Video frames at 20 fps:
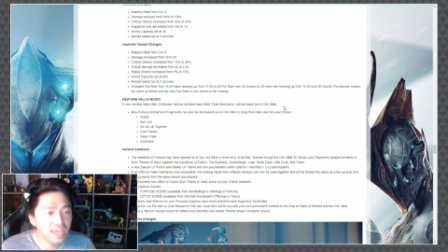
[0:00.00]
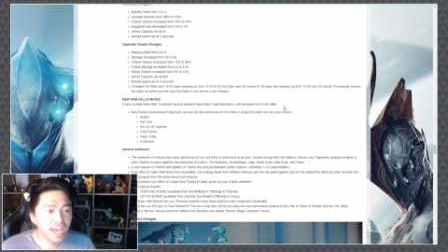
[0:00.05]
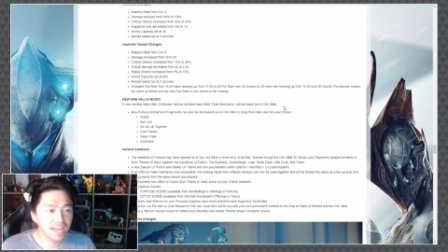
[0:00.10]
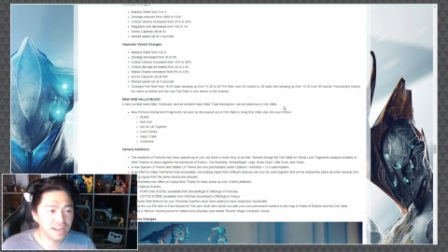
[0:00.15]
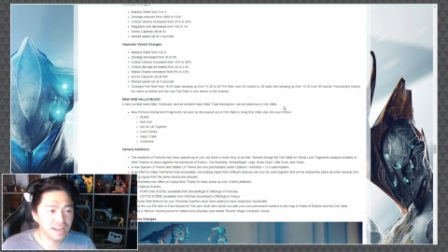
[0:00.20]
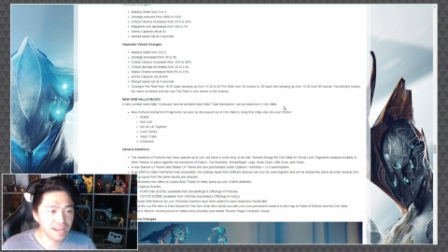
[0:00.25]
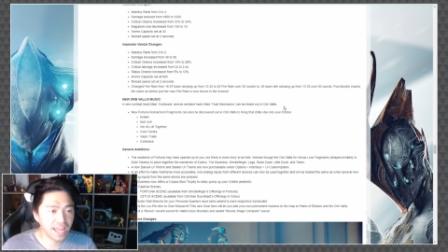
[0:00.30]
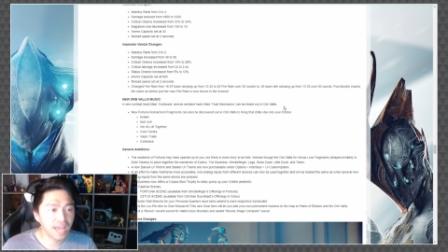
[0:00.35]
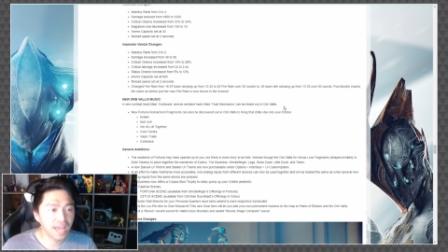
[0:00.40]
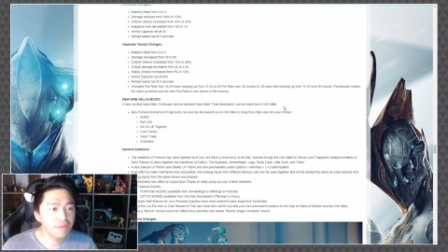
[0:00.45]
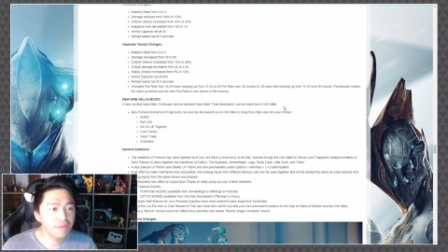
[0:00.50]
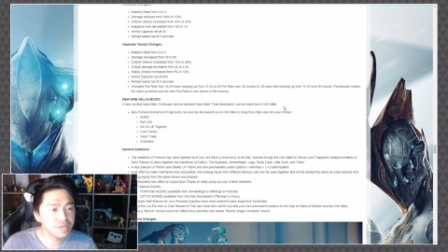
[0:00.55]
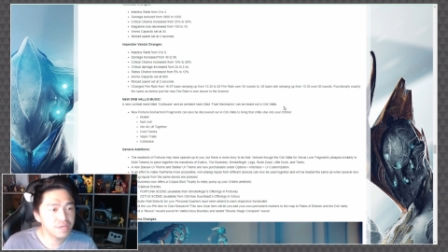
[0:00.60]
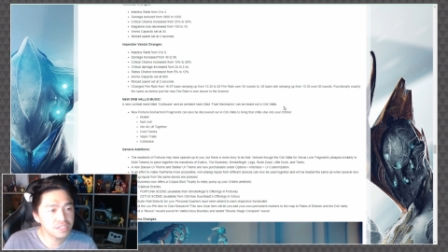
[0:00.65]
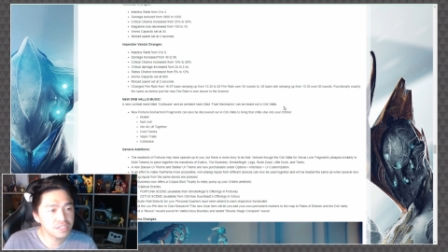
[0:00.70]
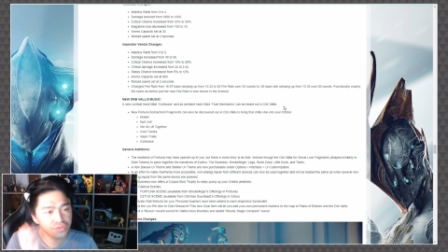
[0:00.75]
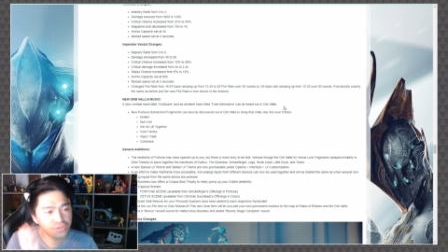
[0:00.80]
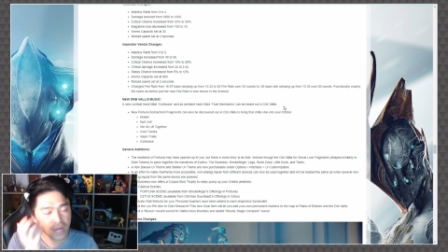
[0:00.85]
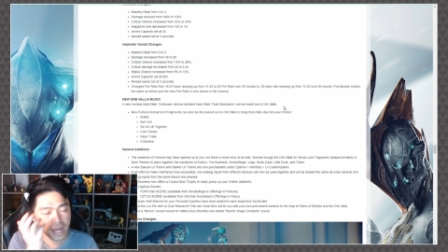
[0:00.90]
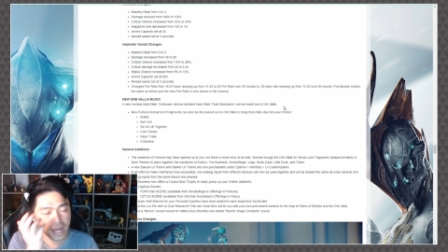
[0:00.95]
and an
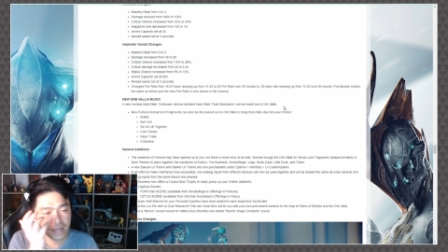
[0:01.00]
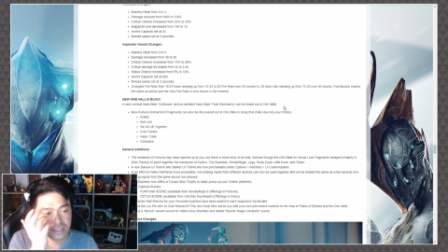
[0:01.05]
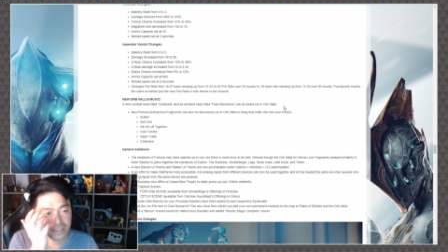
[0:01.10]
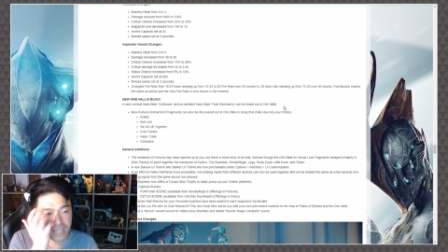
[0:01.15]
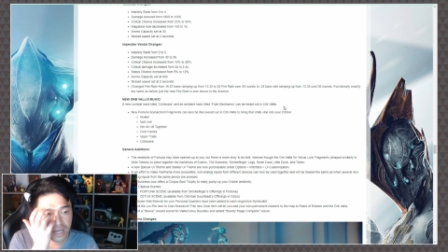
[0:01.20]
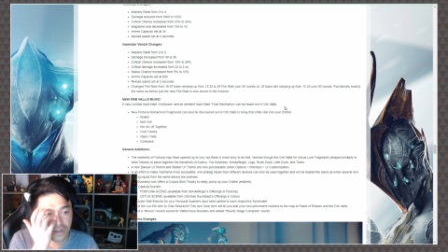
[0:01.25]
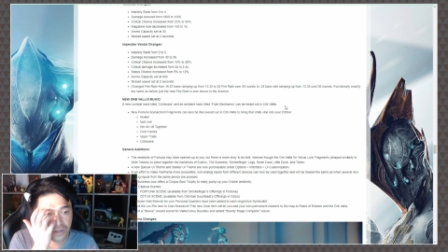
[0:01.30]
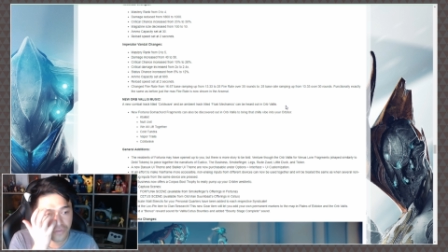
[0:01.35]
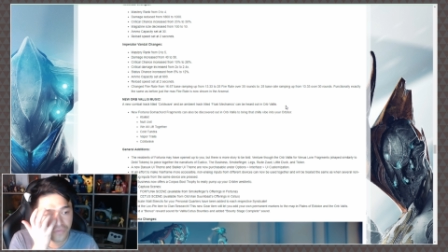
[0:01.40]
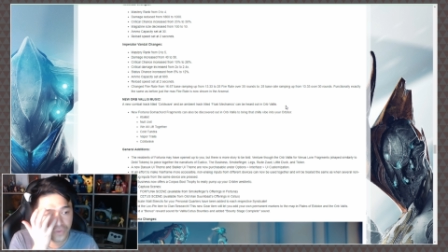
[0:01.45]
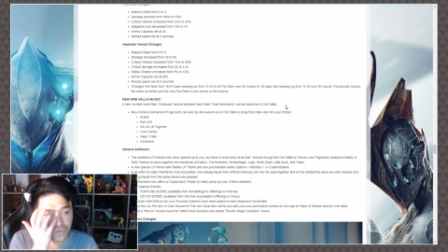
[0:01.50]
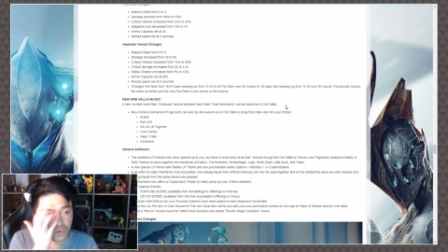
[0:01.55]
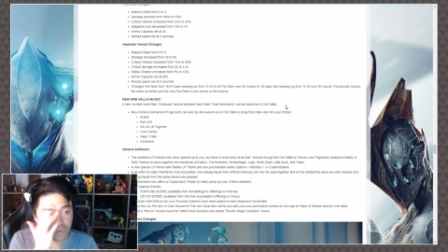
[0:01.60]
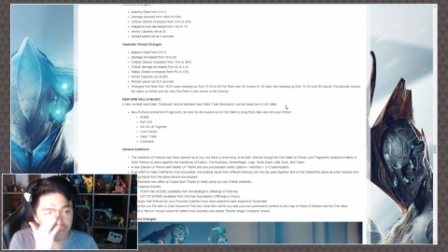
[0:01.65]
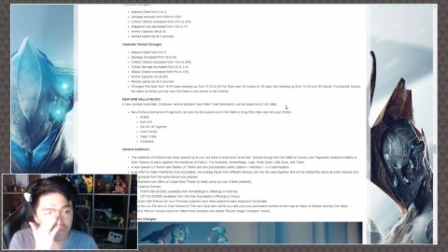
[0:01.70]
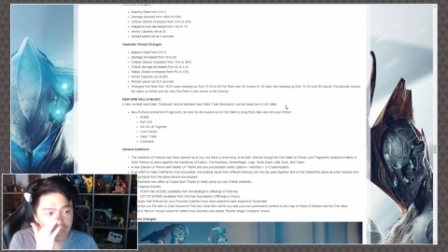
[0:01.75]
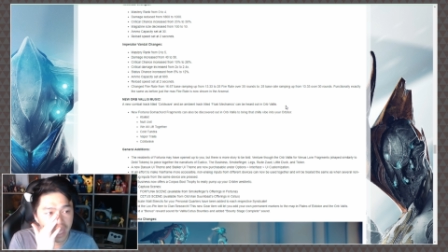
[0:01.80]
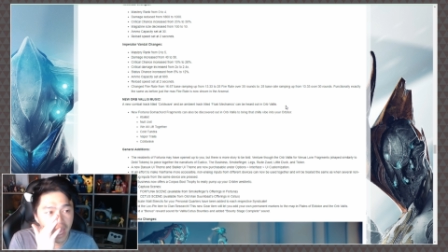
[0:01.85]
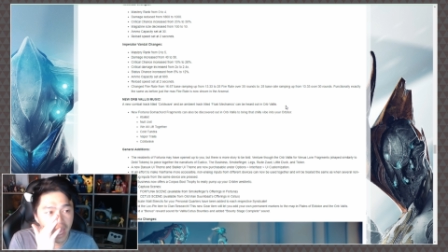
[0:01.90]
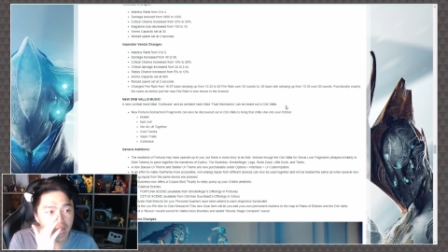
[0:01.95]
ambient track titled Fluid
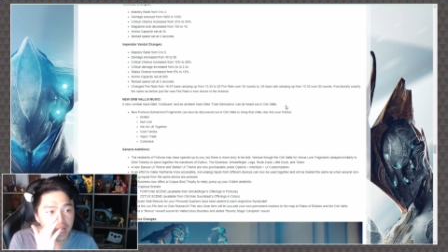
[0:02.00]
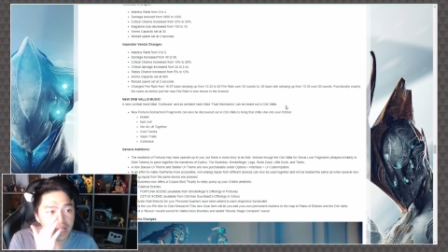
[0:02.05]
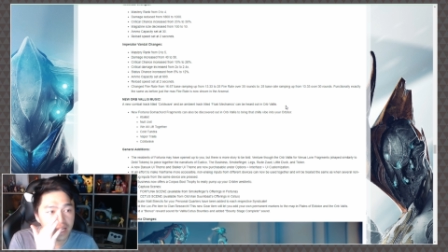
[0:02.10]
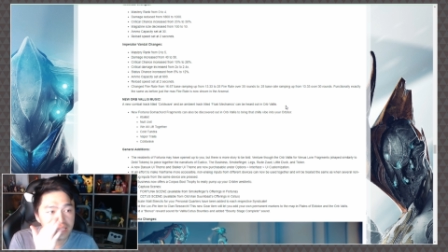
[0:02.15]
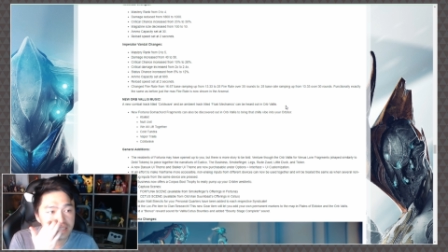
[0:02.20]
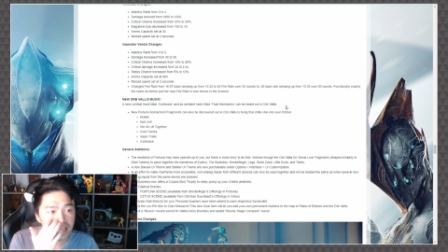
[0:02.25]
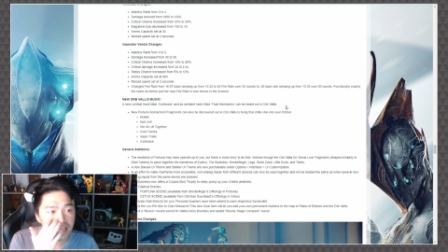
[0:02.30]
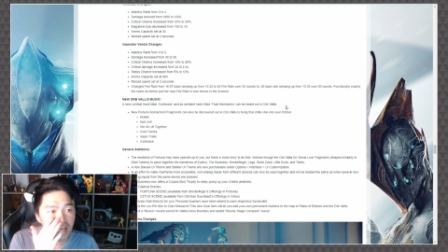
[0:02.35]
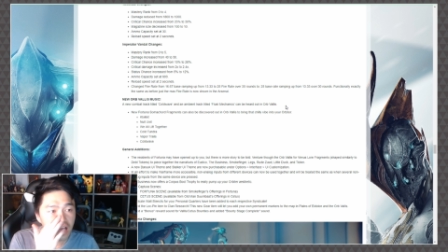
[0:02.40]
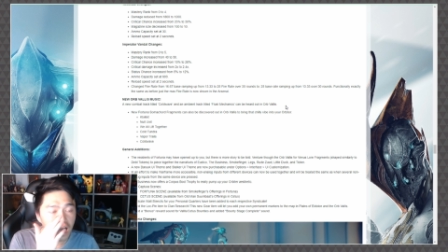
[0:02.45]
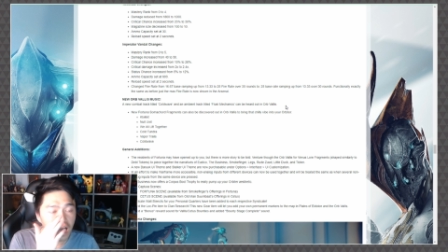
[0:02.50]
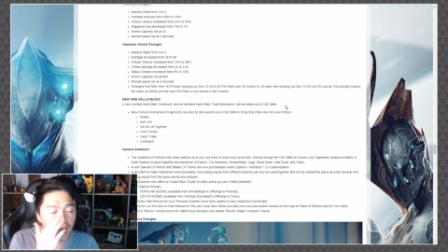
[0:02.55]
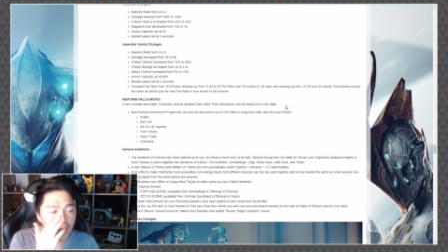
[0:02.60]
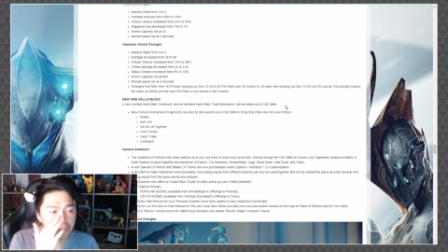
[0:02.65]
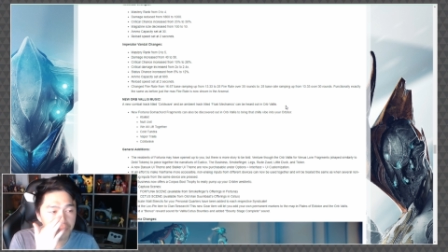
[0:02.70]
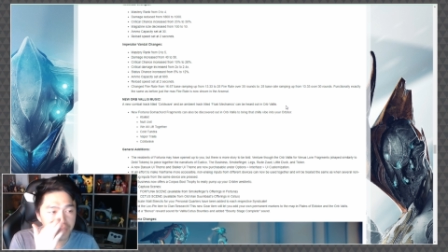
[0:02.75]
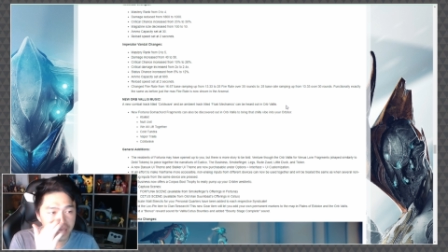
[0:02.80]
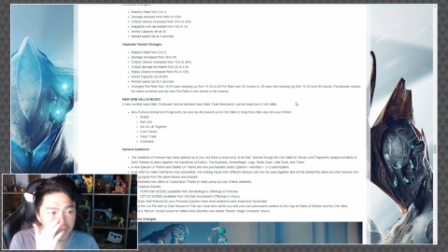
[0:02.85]
Mechanics um,